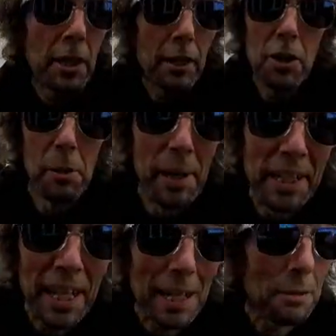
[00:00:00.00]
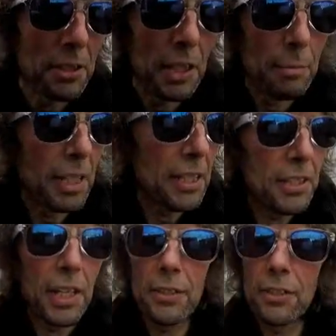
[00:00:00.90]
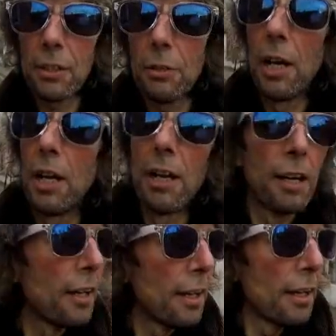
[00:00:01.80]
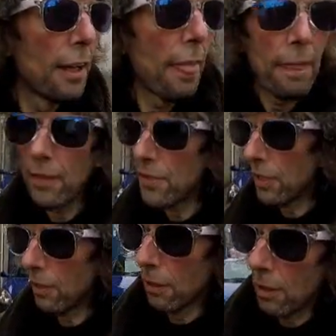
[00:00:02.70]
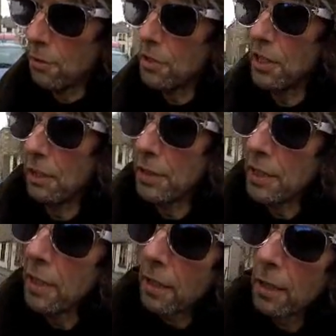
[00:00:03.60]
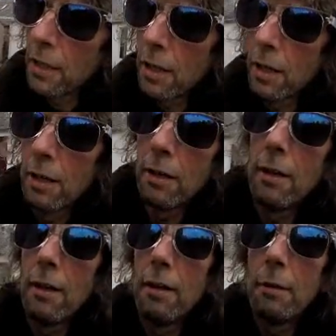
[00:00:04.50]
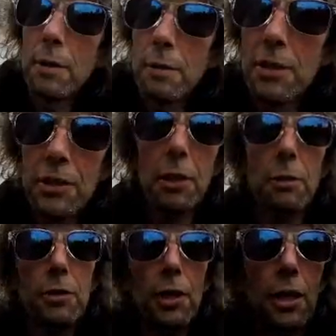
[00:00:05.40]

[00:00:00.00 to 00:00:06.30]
No men allowed in them days, yes. So there's a little closely down here. Wonder where this goes.